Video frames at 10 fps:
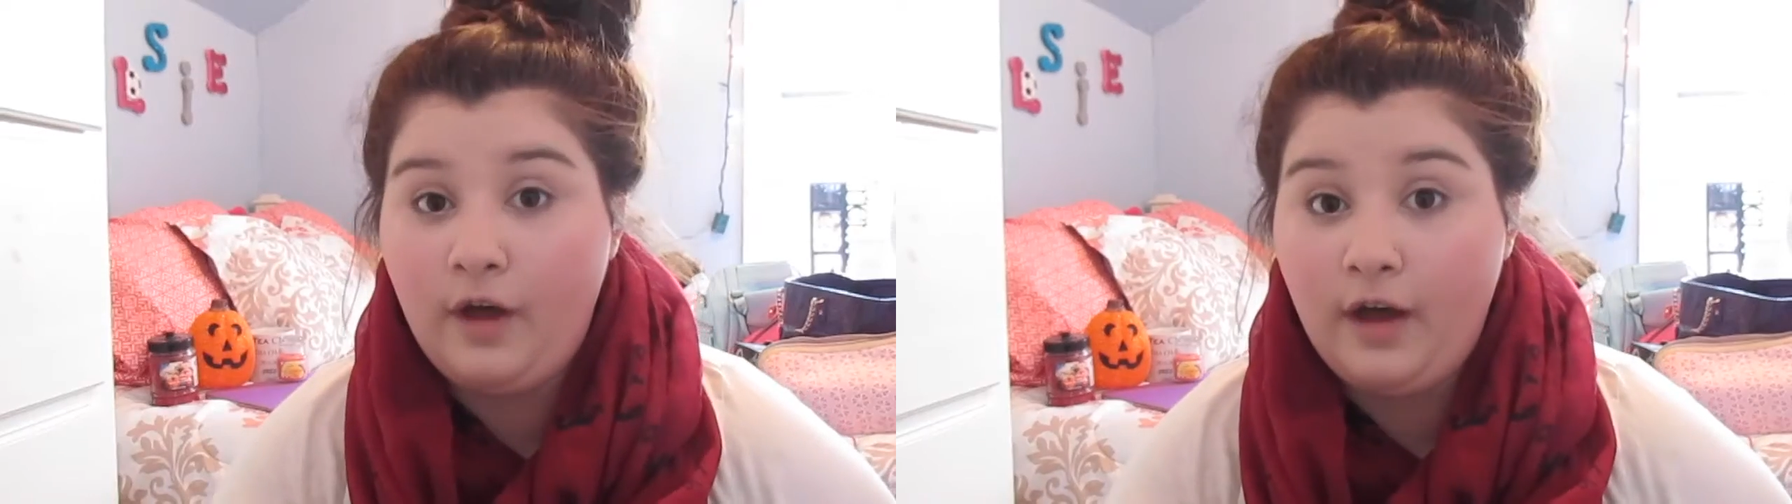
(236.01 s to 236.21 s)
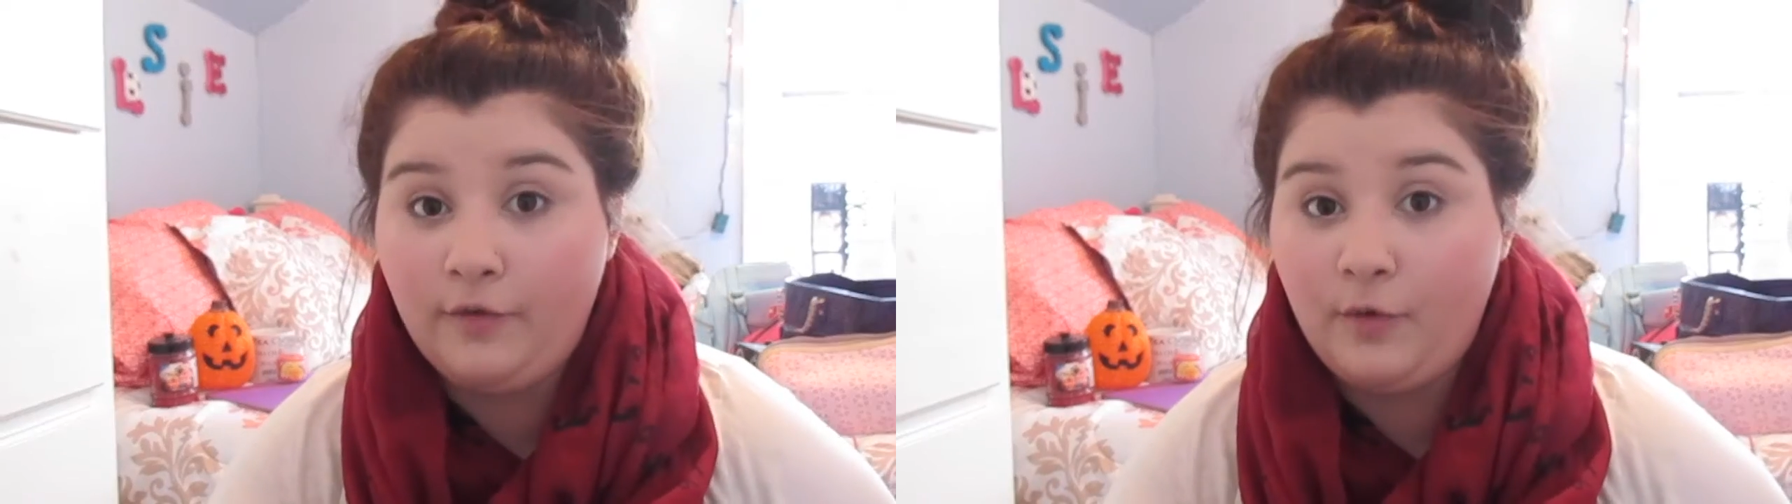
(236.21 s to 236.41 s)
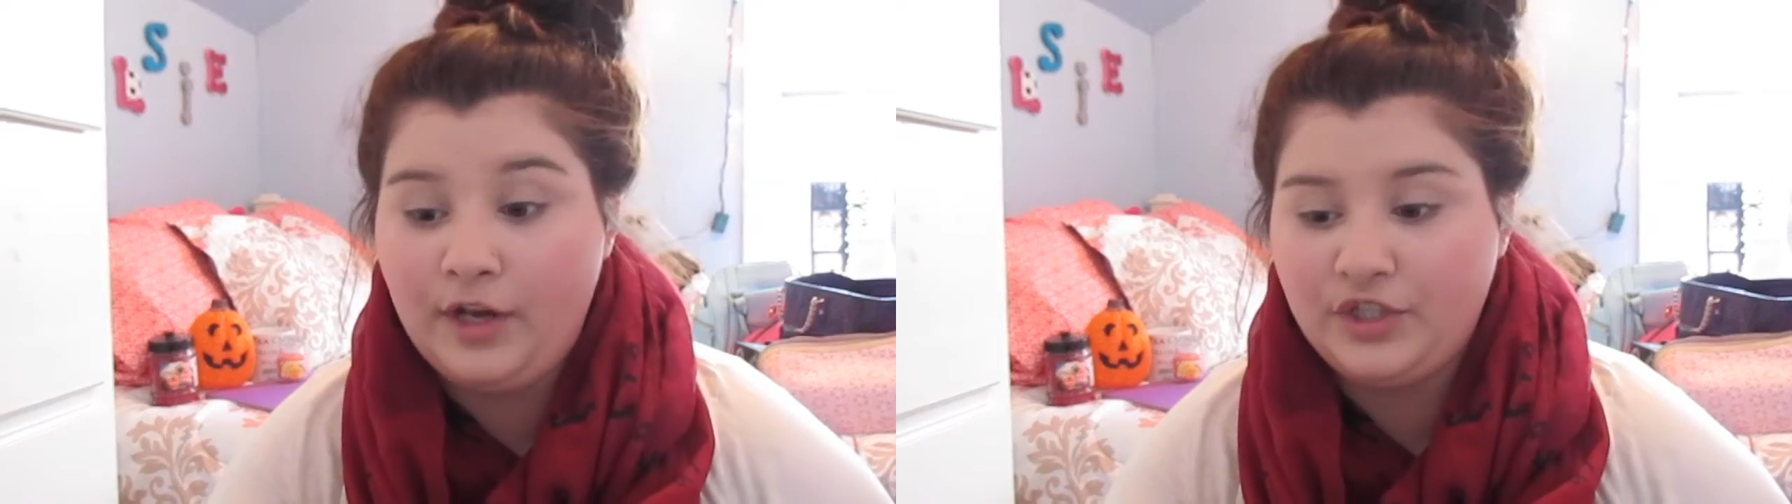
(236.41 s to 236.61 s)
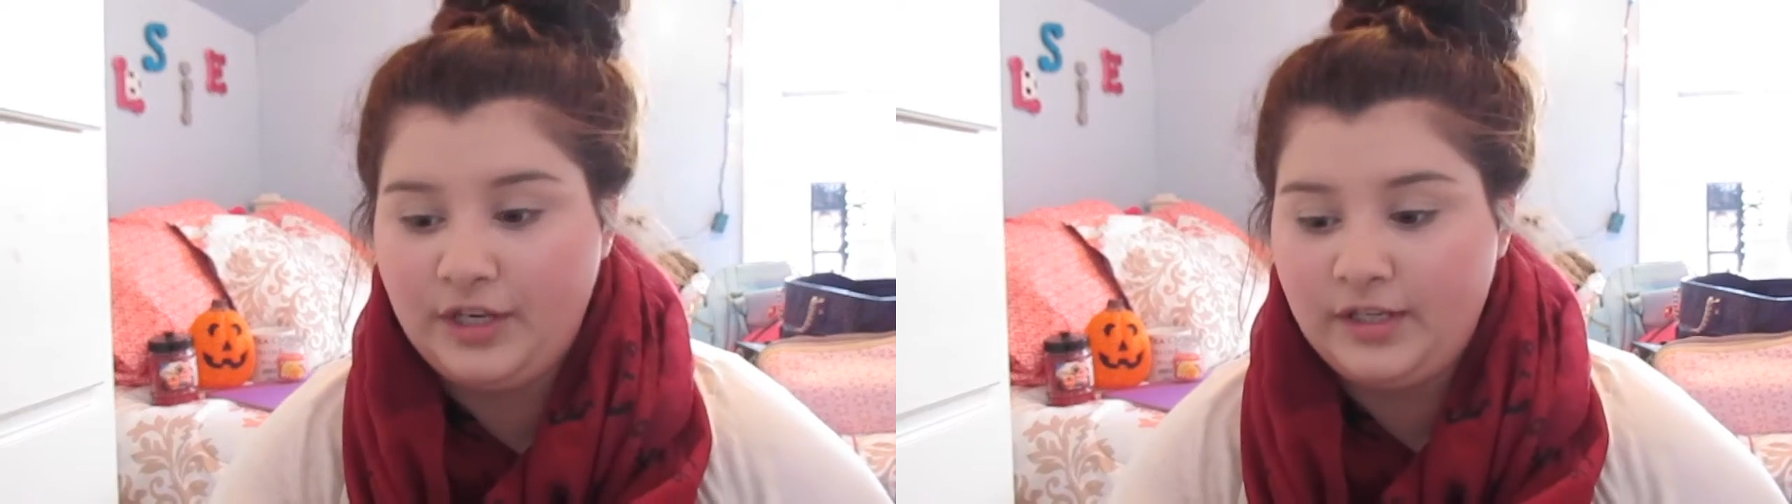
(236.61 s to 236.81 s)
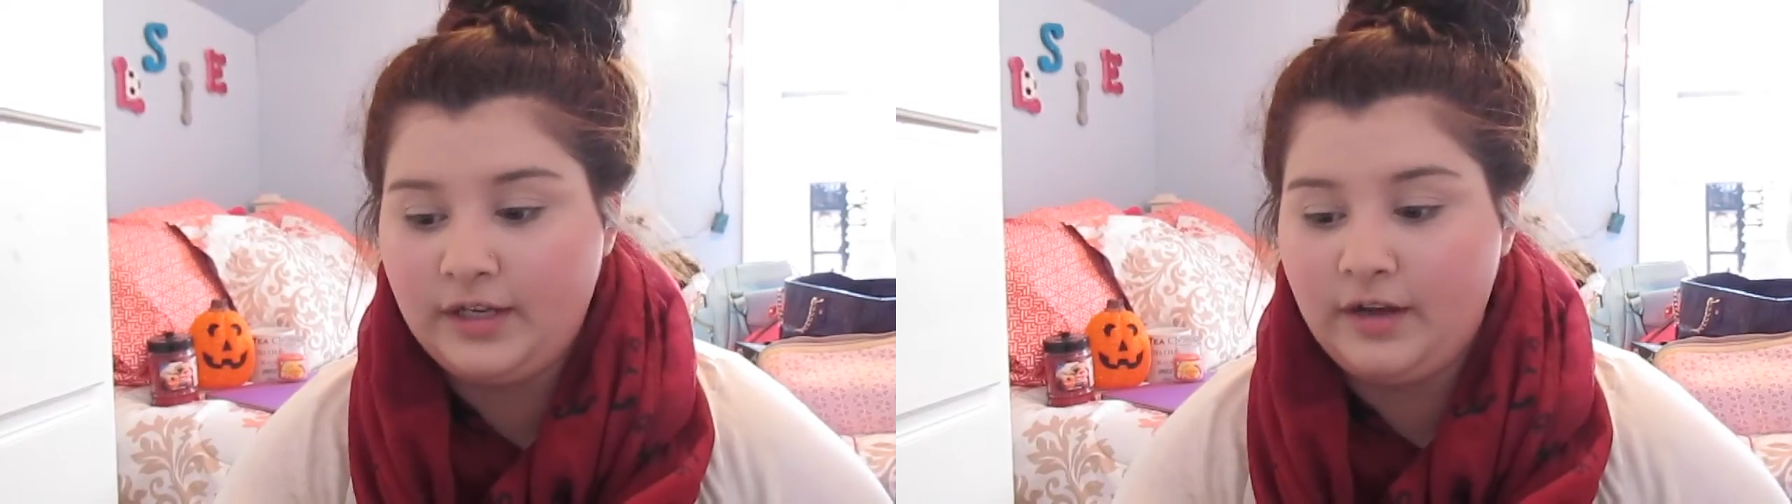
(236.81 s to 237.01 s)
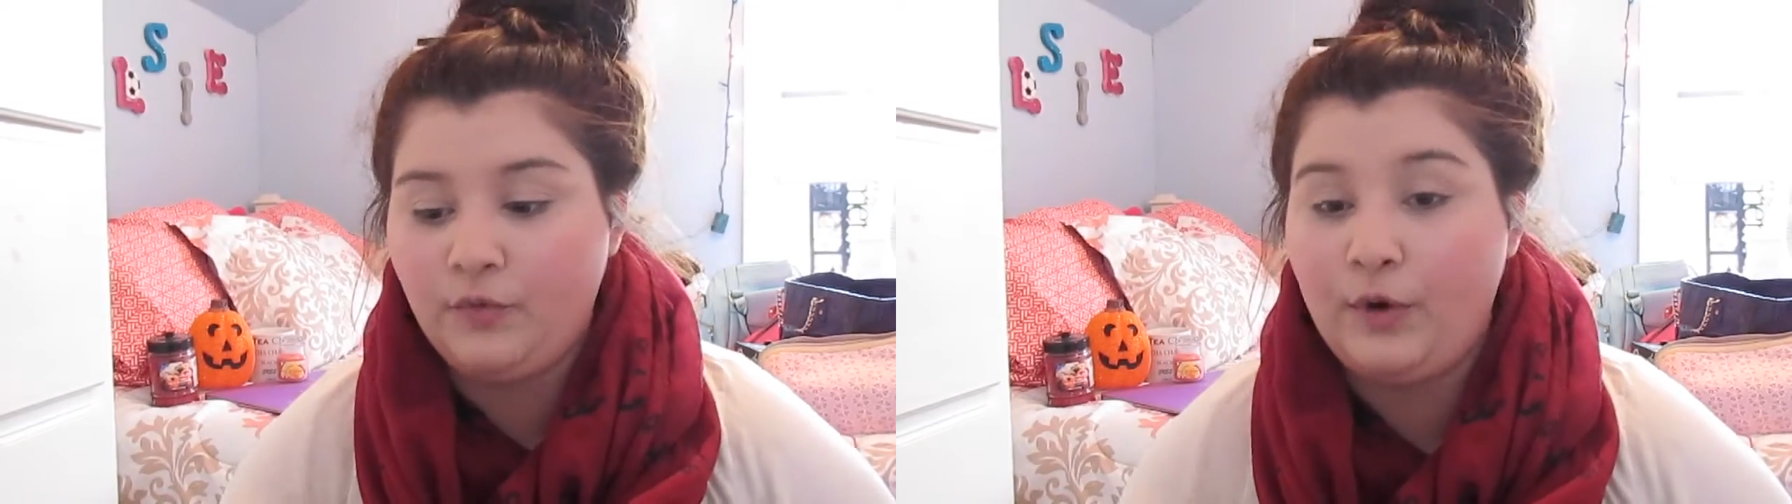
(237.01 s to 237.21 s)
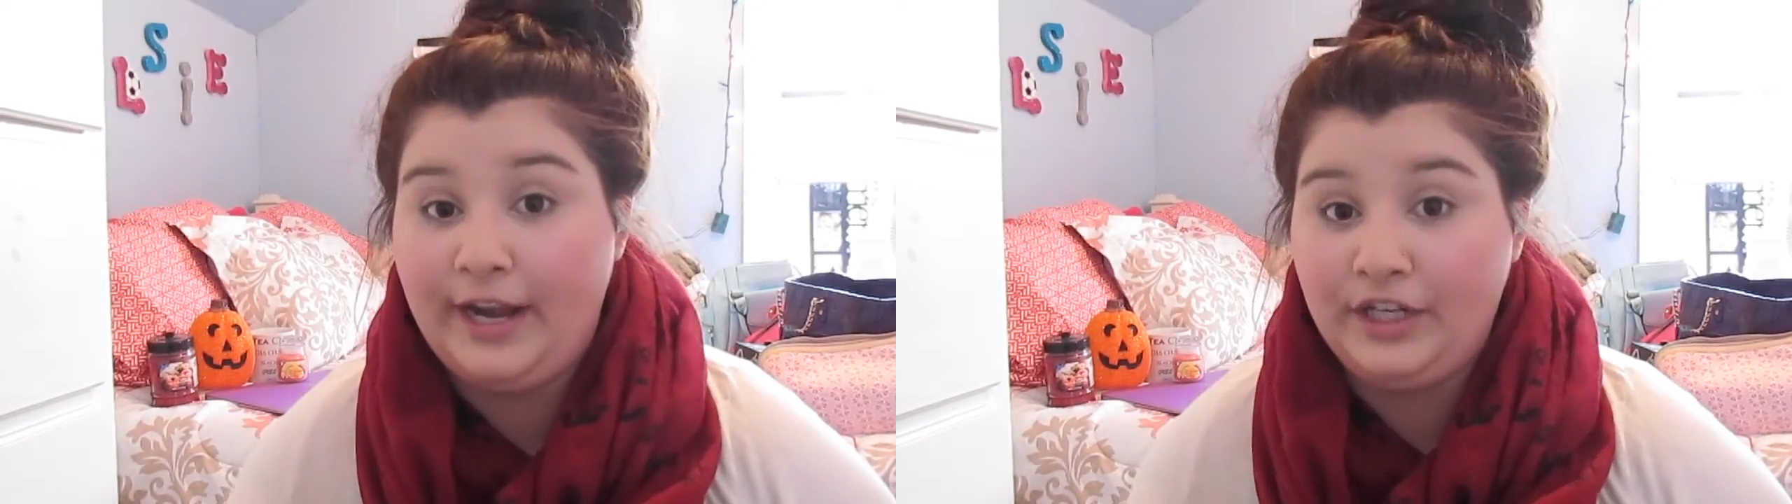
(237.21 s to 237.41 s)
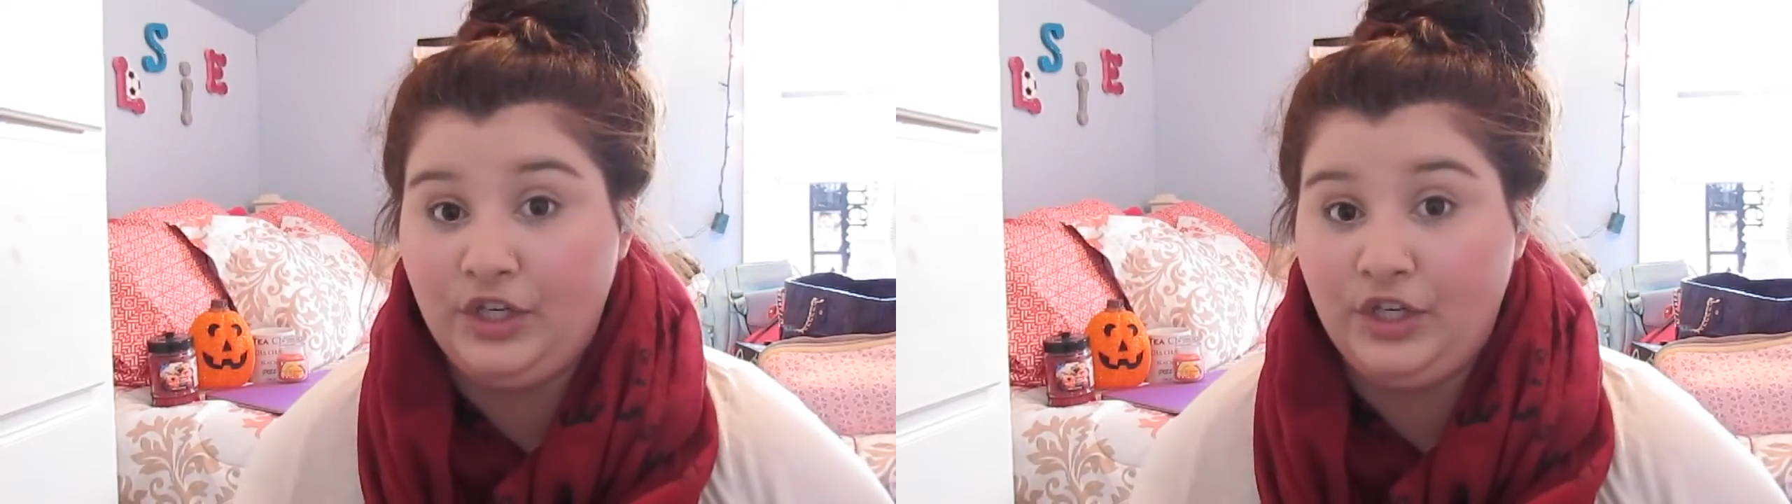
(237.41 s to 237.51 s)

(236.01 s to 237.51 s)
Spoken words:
of questions of what I